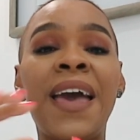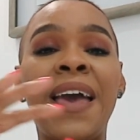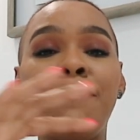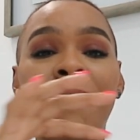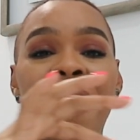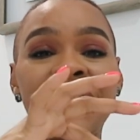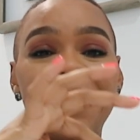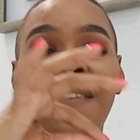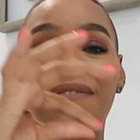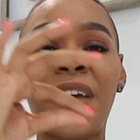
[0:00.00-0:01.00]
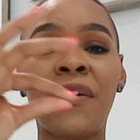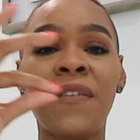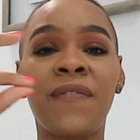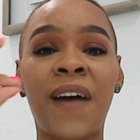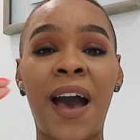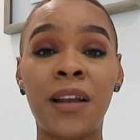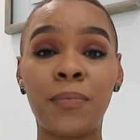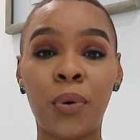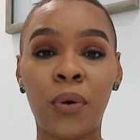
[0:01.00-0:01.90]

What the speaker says: It makes that very fine